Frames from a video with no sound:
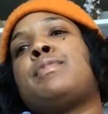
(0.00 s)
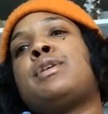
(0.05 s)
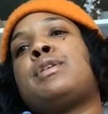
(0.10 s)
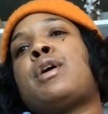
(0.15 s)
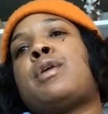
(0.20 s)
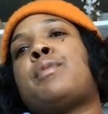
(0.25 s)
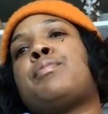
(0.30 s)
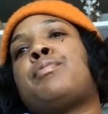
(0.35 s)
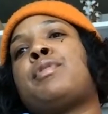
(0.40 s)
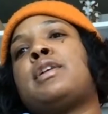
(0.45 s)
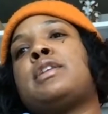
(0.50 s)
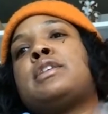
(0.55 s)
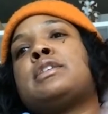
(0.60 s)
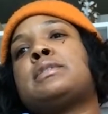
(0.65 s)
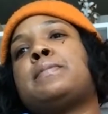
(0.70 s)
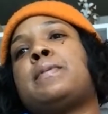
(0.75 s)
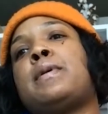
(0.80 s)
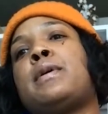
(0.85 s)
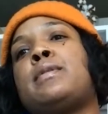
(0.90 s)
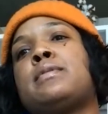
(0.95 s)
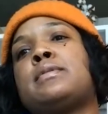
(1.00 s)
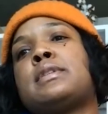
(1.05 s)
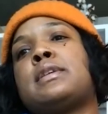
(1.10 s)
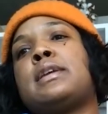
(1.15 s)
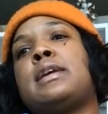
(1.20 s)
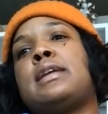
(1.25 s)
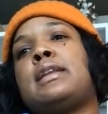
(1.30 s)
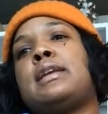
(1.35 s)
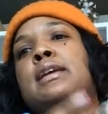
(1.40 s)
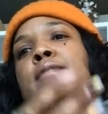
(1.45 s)
predisposed to
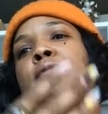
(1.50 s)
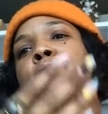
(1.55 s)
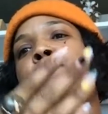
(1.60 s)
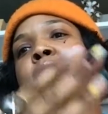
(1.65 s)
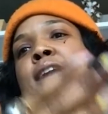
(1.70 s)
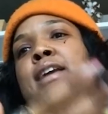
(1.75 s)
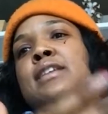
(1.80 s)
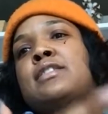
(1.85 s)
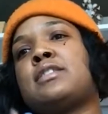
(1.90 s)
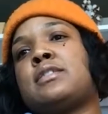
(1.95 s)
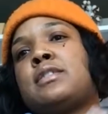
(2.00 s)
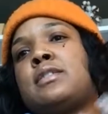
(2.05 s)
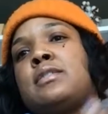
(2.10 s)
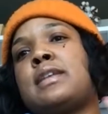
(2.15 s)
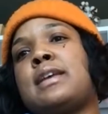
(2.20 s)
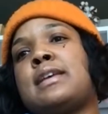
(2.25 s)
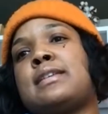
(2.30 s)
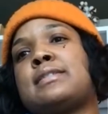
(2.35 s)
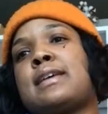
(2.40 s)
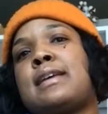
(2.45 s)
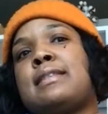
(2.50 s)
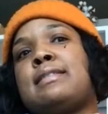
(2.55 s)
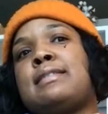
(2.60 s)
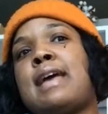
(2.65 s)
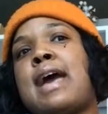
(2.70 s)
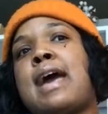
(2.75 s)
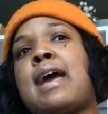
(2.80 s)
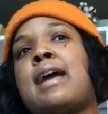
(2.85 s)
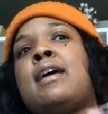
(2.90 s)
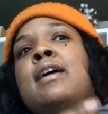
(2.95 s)
getting infections or things like
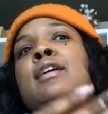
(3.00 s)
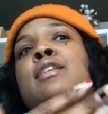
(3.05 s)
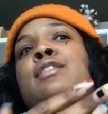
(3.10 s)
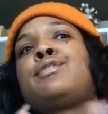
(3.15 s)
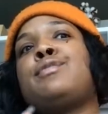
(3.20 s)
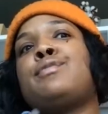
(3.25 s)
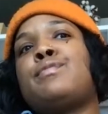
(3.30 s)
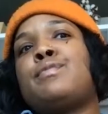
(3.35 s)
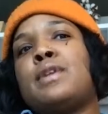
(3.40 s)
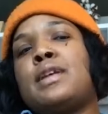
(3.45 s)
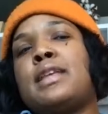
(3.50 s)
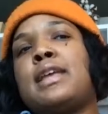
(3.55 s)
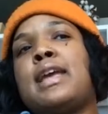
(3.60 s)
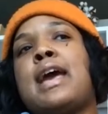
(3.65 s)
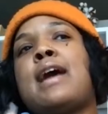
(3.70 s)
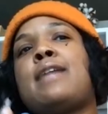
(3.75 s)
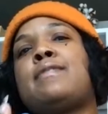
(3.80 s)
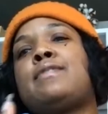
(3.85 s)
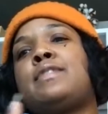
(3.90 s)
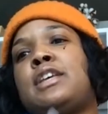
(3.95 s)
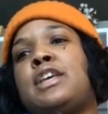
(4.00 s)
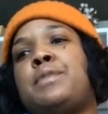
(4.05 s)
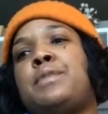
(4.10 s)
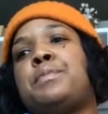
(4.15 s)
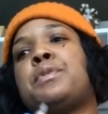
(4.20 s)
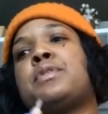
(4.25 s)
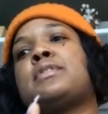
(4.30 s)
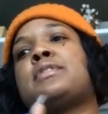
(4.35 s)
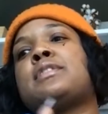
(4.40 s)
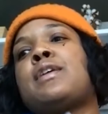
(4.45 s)
that, you really have to keep
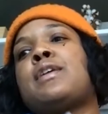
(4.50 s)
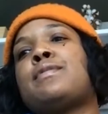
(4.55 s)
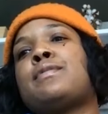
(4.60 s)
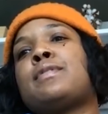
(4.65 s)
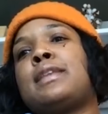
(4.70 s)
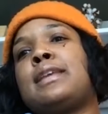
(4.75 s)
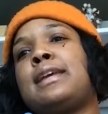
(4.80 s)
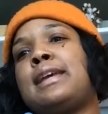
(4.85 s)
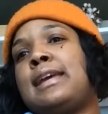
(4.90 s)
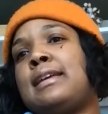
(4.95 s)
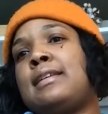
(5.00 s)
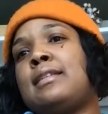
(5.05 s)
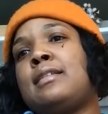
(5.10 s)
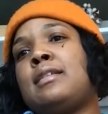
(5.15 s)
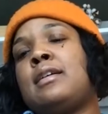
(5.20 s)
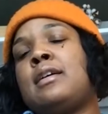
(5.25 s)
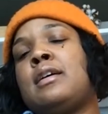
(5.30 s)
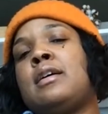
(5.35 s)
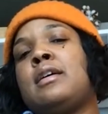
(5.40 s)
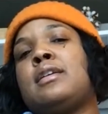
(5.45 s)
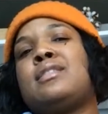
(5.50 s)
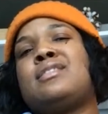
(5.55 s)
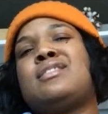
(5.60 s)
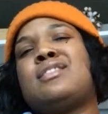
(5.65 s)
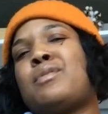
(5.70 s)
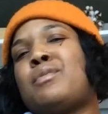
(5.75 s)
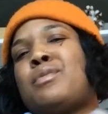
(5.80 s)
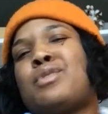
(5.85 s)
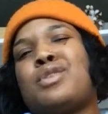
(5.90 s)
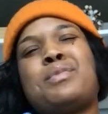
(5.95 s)
yourself clean. You don't
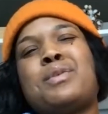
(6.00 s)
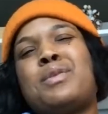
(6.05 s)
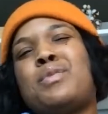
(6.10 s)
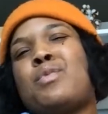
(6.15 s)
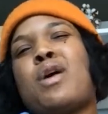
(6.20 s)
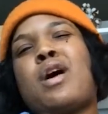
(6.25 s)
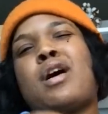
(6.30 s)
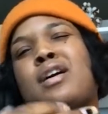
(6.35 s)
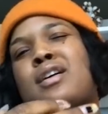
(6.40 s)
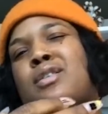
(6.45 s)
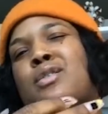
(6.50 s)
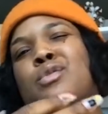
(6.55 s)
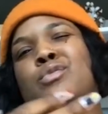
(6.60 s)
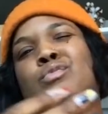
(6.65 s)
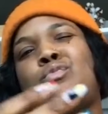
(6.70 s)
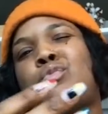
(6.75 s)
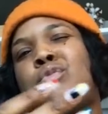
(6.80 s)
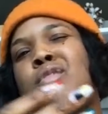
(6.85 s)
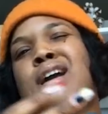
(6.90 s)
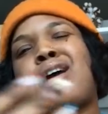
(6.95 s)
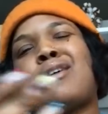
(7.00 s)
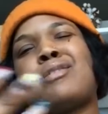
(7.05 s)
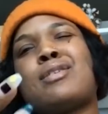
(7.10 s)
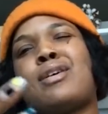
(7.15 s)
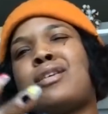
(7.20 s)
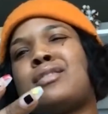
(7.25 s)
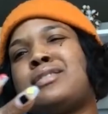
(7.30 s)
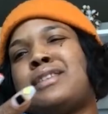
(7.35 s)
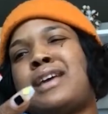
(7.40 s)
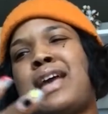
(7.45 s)
want to be walking around all
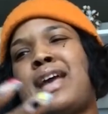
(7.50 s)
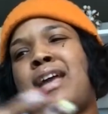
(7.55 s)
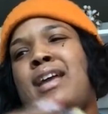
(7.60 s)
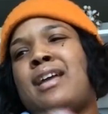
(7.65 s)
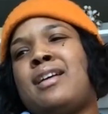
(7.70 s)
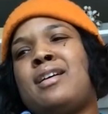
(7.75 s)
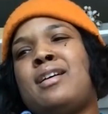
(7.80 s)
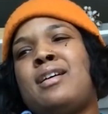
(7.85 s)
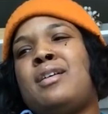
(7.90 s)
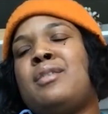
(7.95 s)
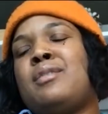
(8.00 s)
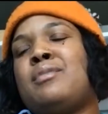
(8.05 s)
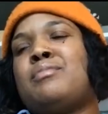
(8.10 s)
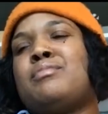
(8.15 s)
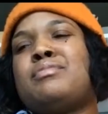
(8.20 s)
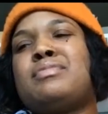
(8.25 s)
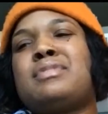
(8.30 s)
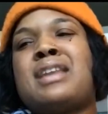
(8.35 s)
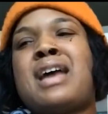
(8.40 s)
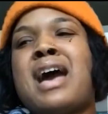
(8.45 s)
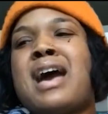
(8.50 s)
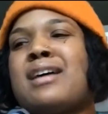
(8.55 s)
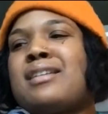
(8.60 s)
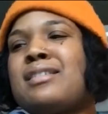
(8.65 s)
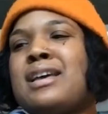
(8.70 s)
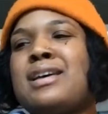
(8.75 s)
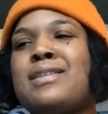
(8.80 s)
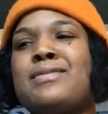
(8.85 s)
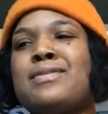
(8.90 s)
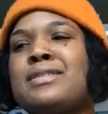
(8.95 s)
day not
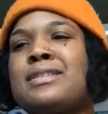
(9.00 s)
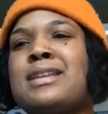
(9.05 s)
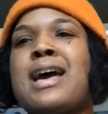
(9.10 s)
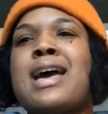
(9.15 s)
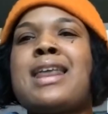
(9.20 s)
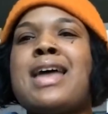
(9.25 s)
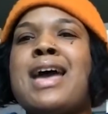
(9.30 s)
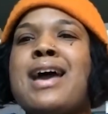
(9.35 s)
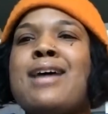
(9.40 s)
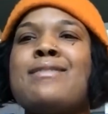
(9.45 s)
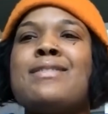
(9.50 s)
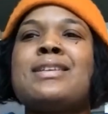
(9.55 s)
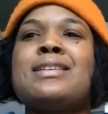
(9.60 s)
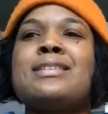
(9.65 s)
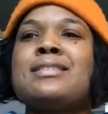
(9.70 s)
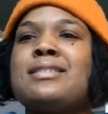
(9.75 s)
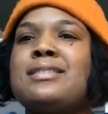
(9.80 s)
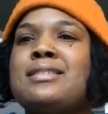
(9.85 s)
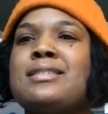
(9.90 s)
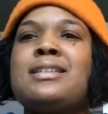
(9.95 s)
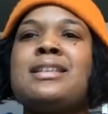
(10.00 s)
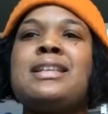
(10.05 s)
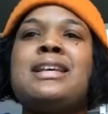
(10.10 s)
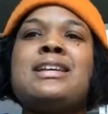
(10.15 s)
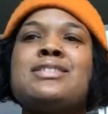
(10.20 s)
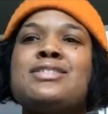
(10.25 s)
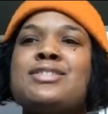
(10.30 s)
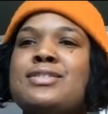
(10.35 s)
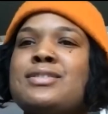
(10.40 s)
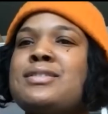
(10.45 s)
having
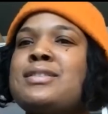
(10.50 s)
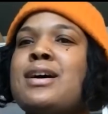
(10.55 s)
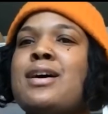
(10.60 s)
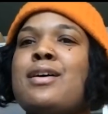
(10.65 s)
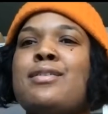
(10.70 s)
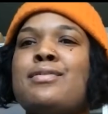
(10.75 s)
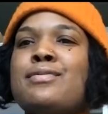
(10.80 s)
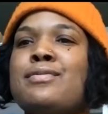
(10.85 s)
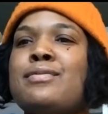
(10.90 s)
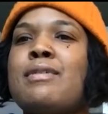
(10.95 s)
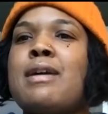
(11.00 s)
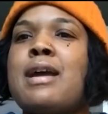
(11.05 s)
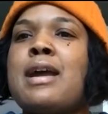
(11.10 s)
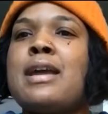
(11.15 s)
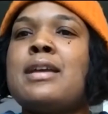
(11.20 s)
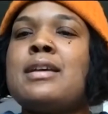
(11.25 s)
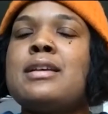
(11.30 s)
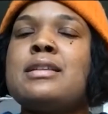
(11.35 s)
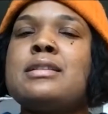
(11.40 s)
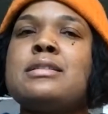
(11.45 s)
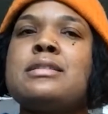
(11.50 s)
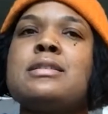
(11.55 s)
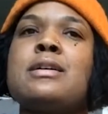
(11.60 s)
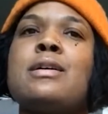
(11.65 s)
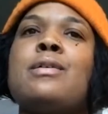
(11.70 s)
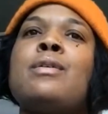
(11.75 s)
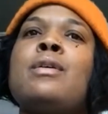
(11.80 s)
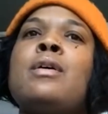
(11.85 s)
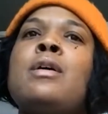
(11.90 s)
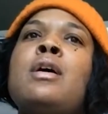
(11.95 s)
cleaned yourself, right? And
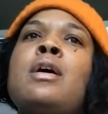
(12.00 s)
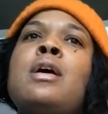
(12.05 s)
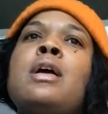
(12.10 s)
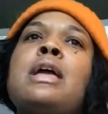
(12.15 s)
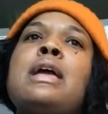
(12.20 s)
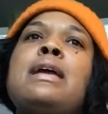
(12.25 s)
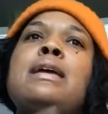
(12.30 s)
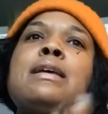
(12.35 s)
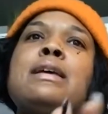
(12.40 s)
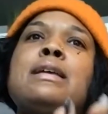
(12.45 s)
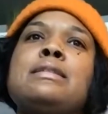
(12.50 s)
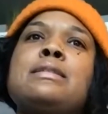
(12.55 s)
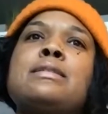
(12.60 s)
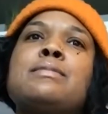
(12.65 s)
so it's,